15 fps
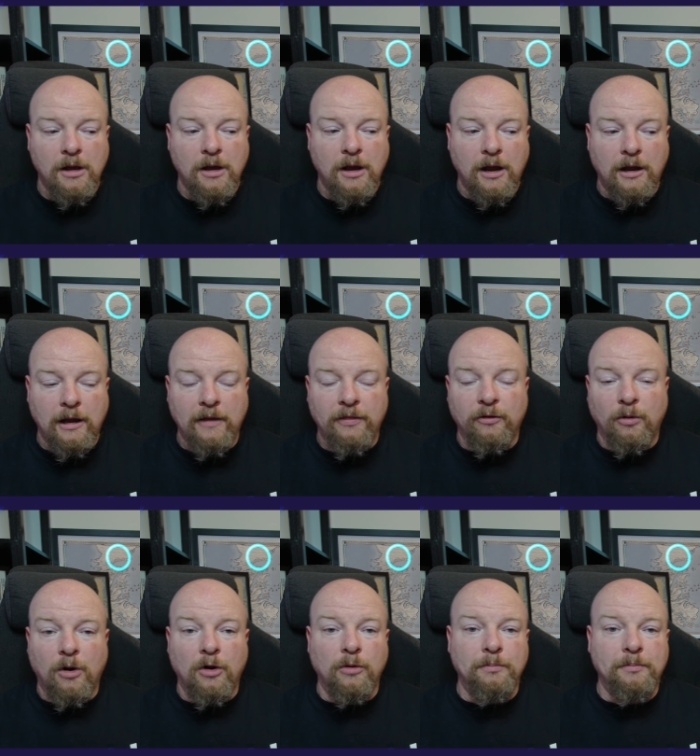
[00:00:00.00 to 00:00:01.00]
uh, and they're
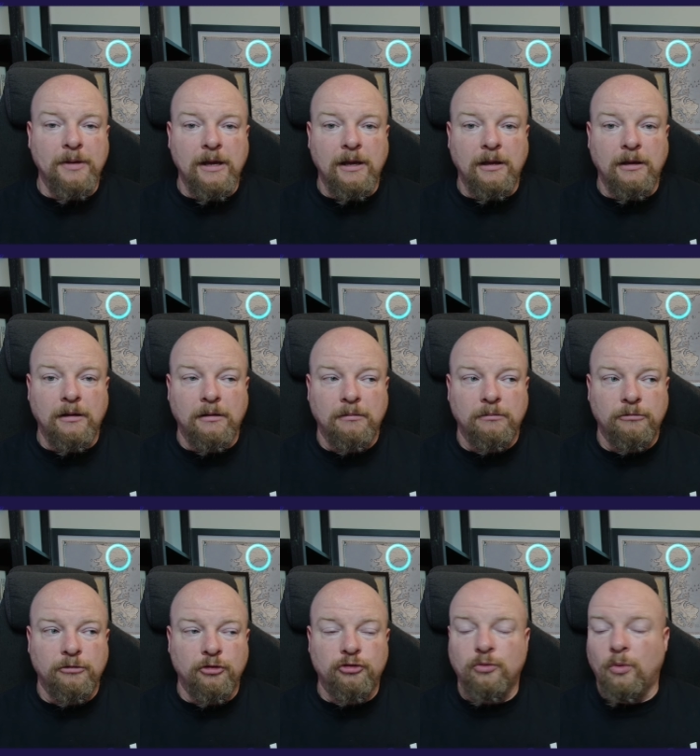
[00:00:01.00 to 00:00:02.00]
all being
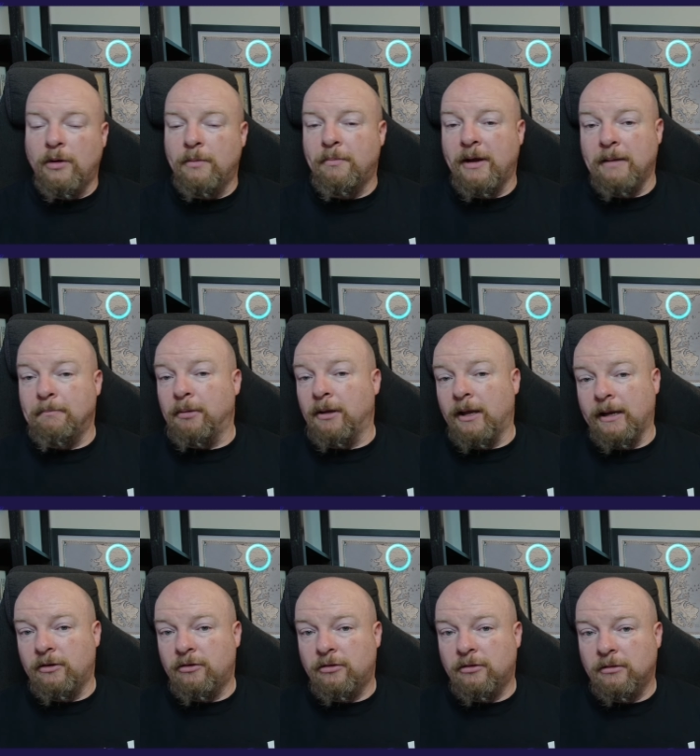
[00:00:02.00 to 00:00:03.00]
destroyed by a
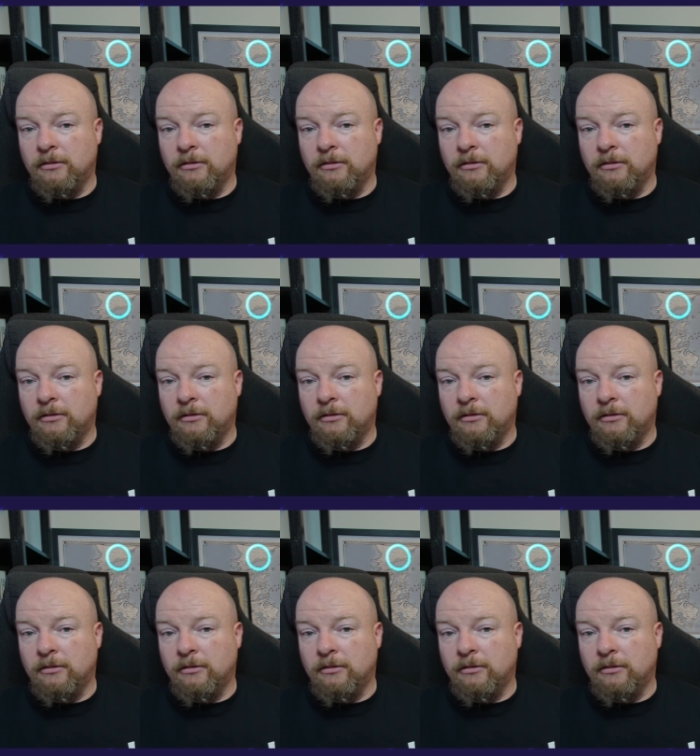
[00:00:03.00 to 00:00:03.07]
blight.